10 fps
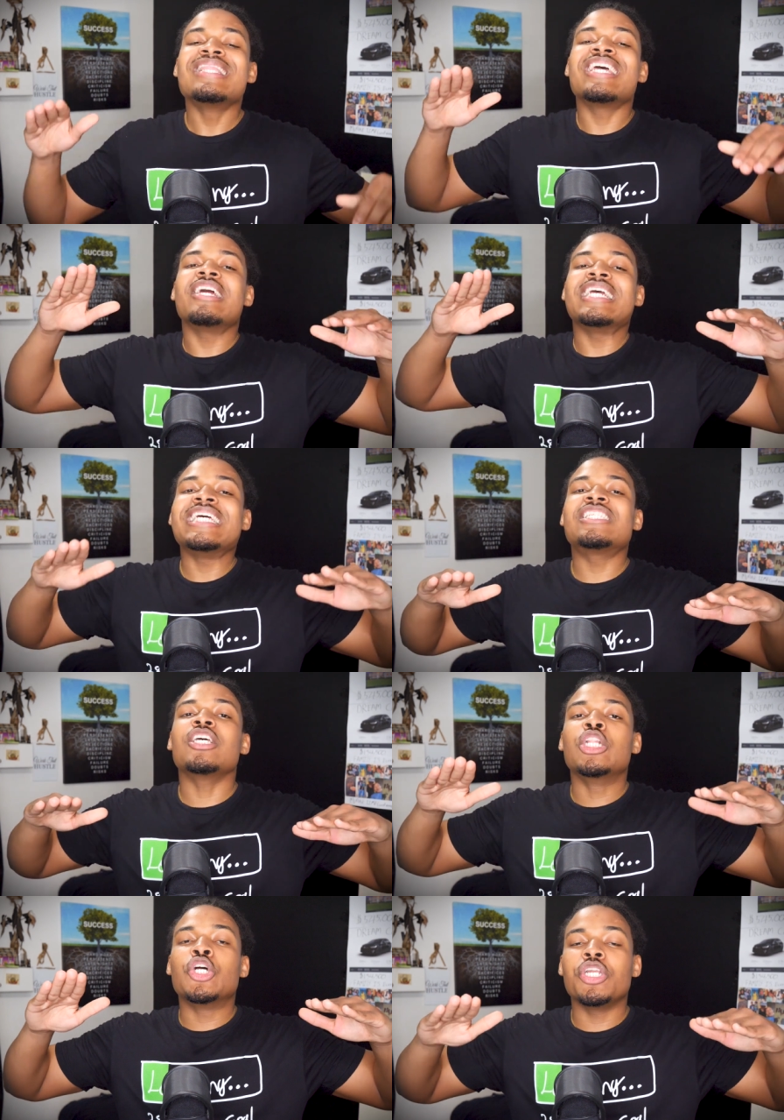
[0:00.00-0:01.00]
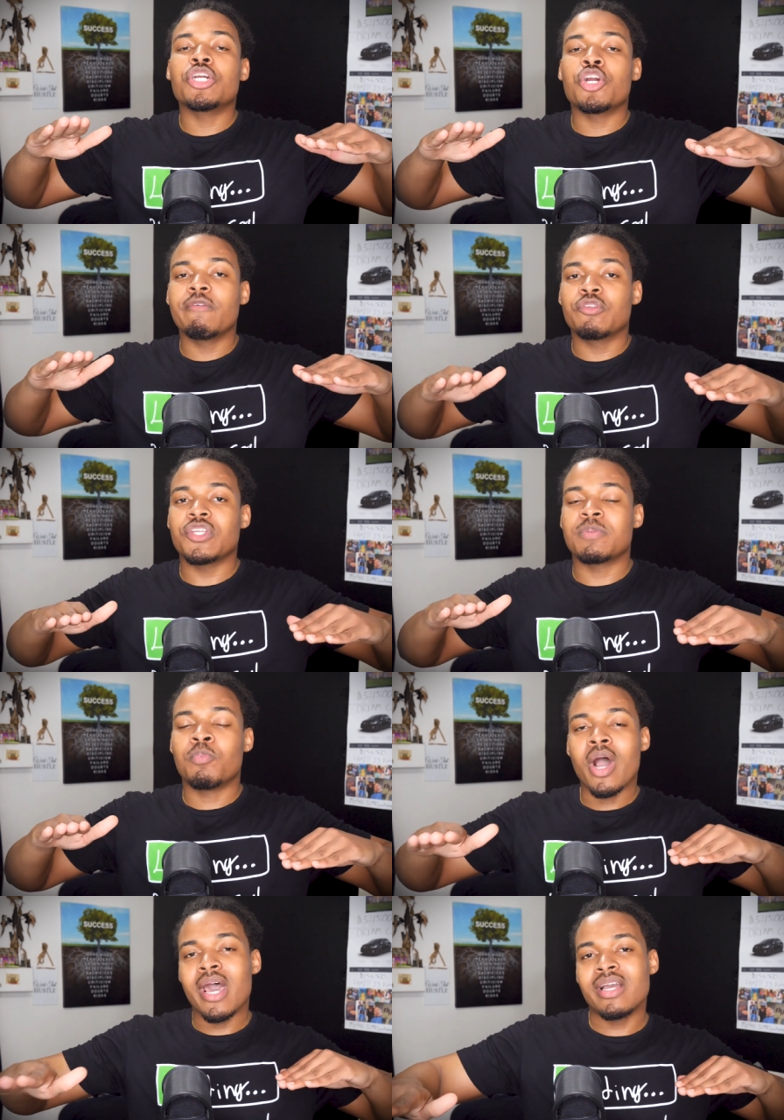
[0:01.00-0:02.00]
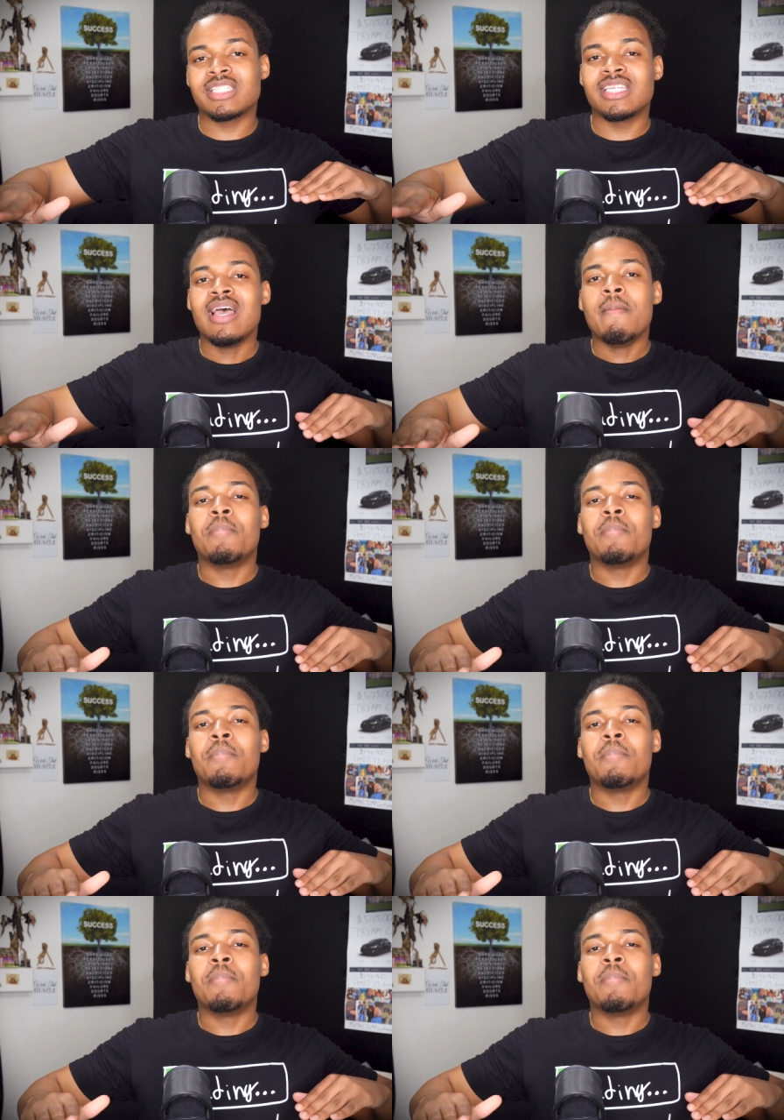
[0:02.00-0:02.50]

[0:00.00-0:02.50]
there is a learning curve to this product,